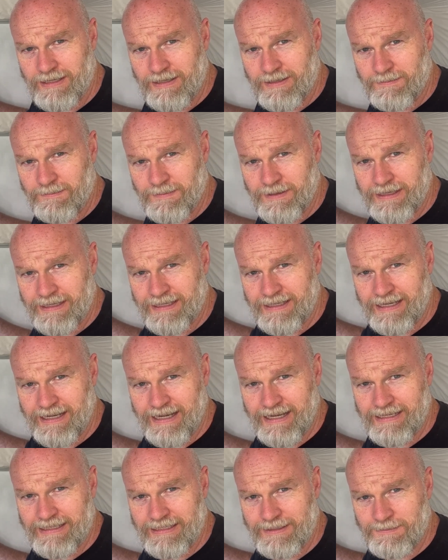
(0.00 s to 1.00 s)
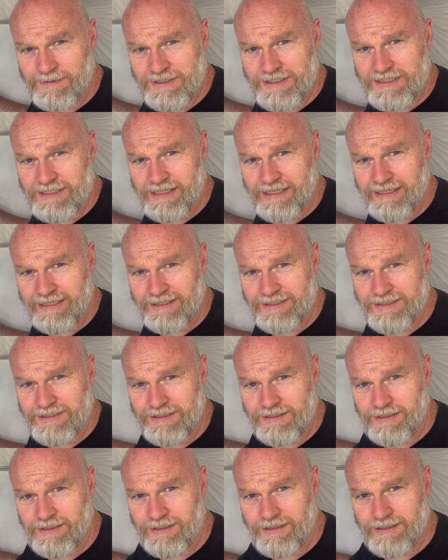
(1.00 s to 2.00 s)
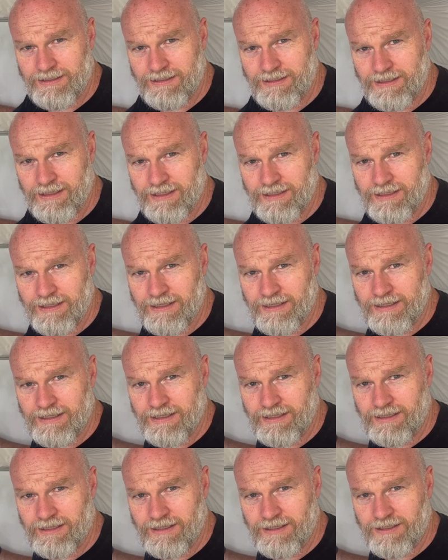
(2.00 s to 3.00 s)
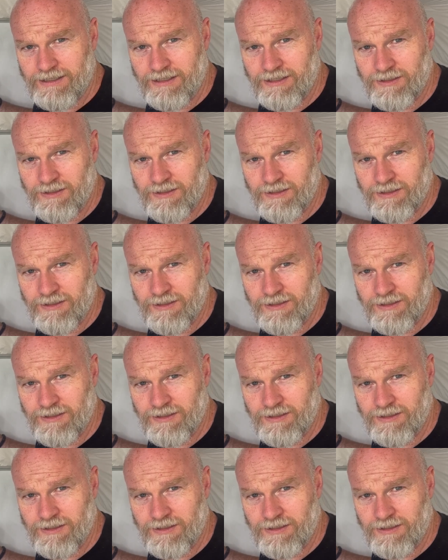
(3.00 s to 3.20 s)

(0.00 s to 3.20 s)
make any mistakes, and then